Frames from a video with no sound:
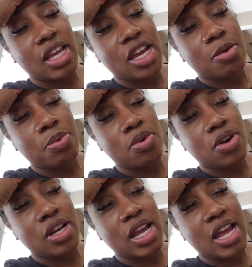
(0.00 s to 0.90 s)

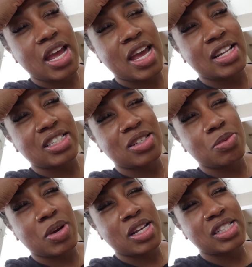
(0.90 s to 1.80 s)
Airport at,
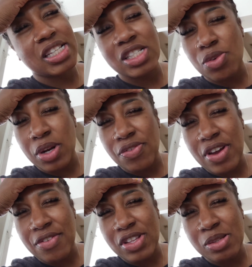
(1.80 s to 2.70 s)

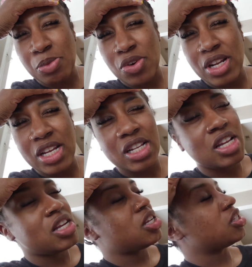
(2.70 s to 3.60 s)
6:45 this morning.
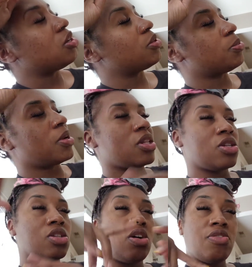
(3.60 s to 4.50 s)
So it was one of
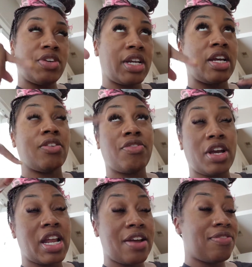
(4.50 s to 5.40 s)
those overnight
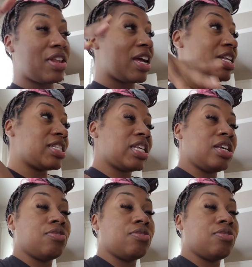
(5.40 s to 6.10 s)
red-eye flights, and